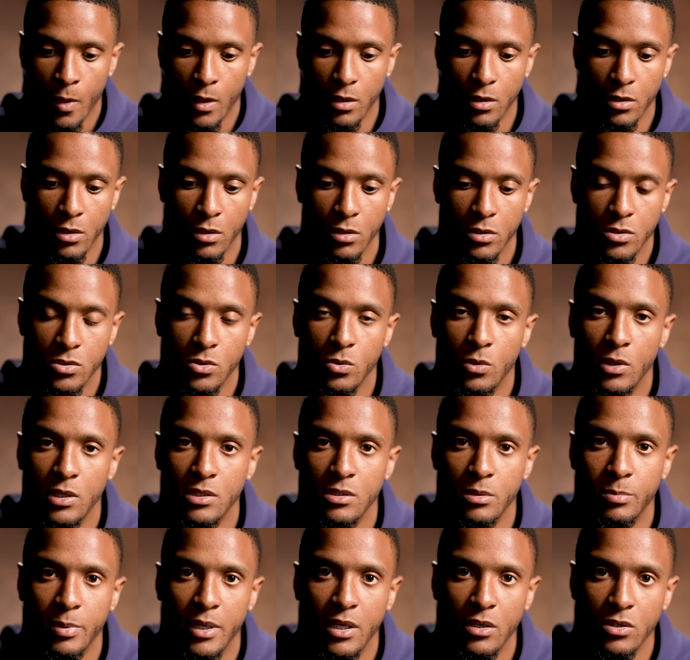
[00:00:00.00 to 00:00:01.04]
you know, it's always
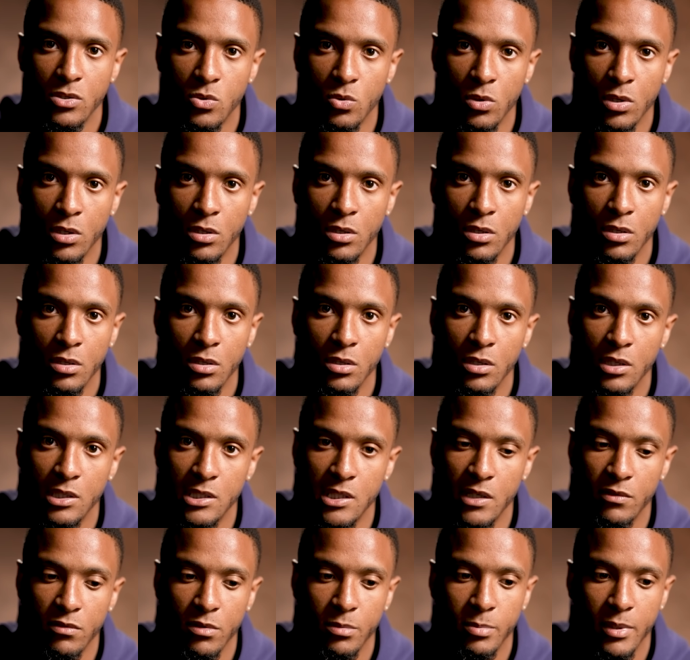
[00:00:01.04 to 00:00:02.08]
about the squad.
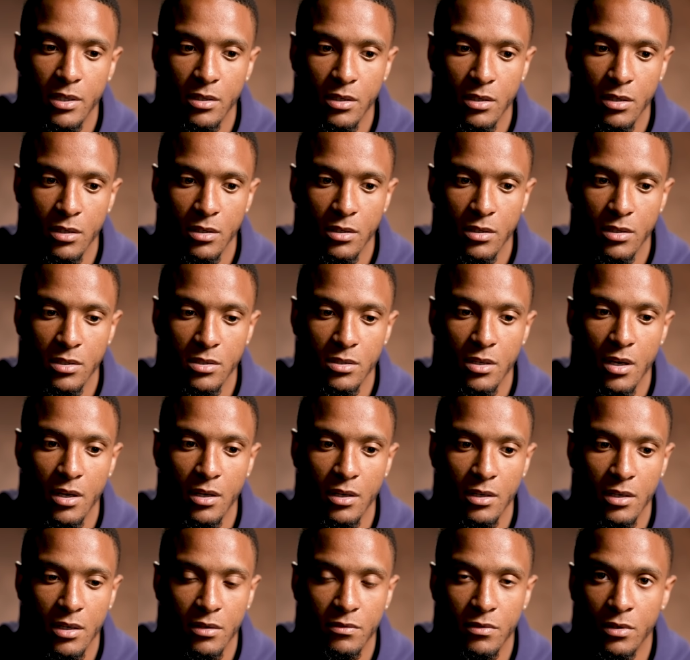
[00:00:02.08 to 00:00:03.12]
It's never about the, the
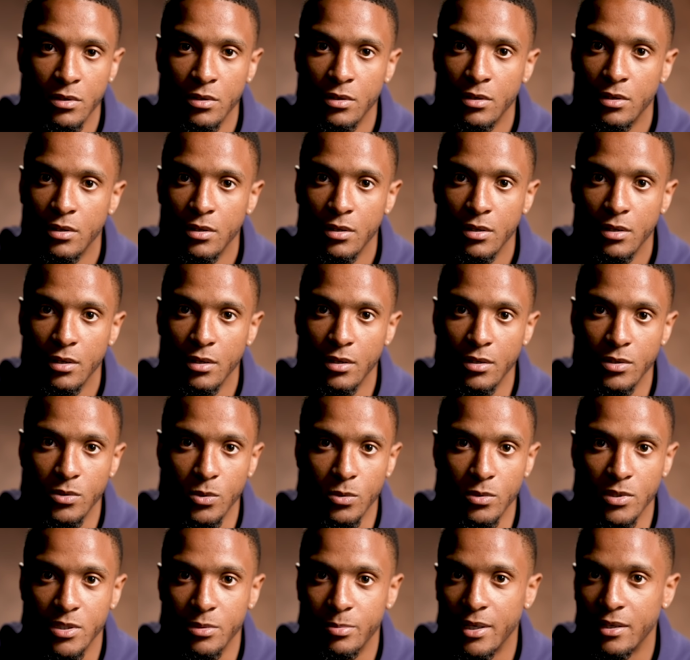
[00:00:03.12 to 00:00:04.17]
starting eleven. It's
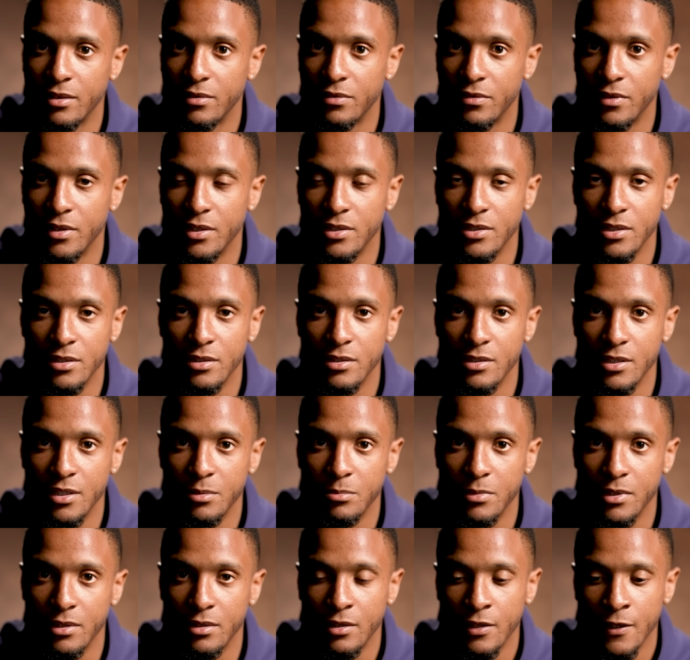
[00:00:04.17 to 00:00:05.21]
always about the finishing
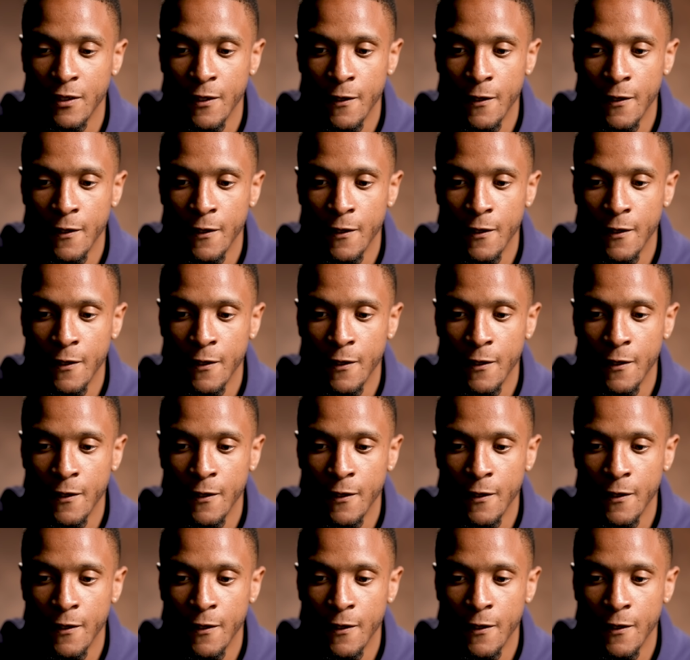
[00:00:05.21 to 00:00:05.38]
team. And,